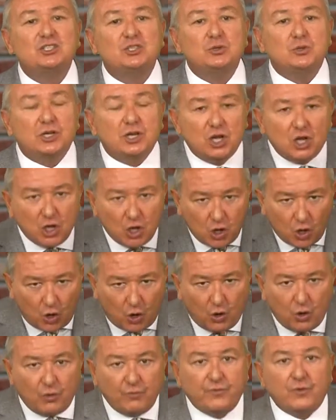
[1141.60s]
to it
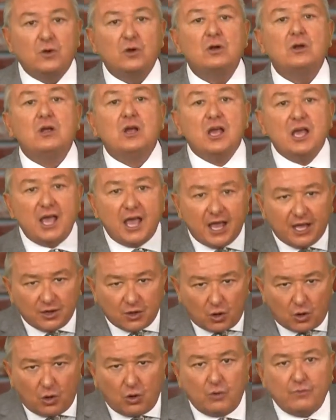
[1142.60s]
over and
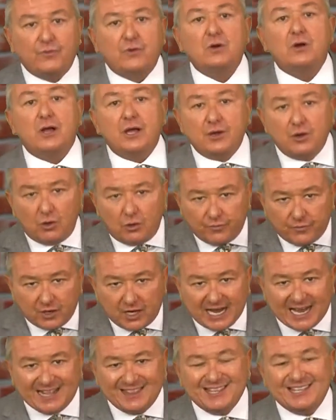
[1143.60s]
over and over
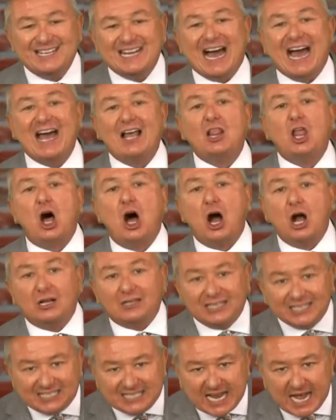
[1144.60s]
again, the dialogue,
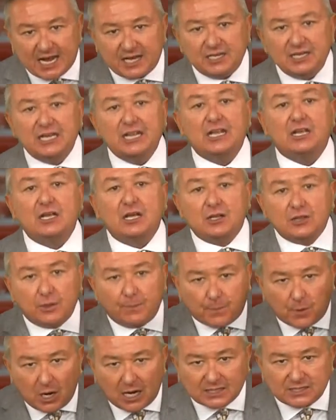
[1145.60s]
the technique, the
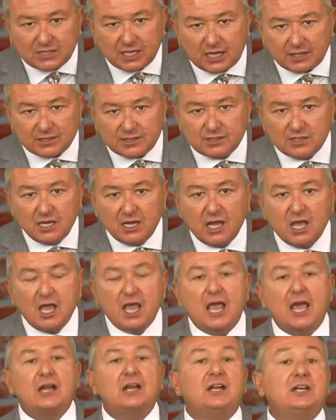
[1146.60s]
process.
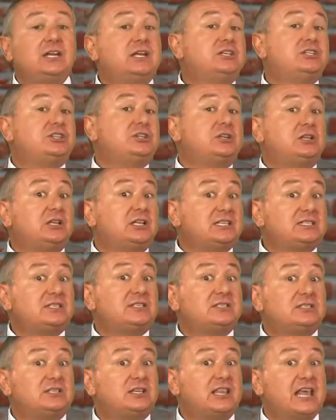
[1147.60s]
And I need you to
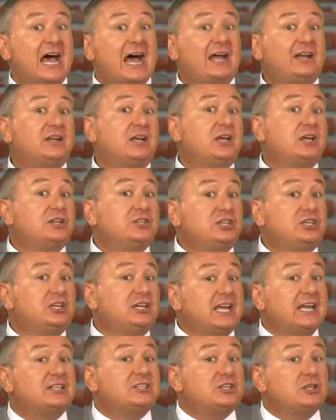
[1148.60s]
listen to that till you
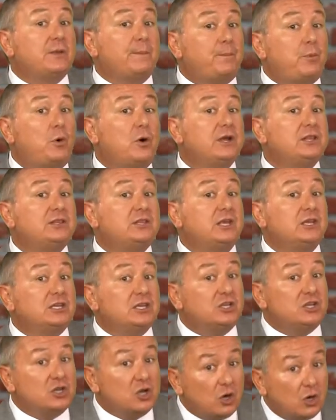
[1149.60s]
get to the point that
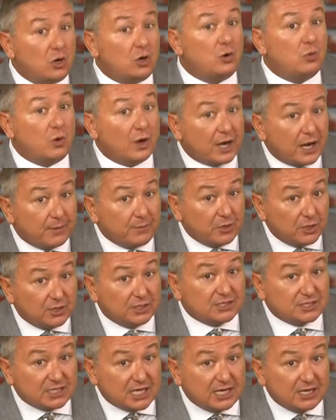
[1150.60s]
you know what I'm going to
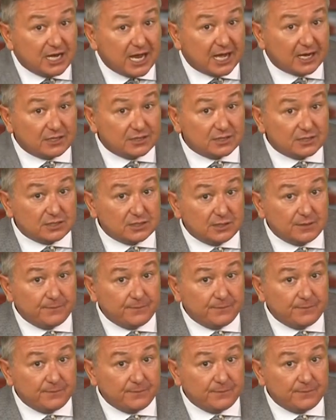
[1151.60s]
say next.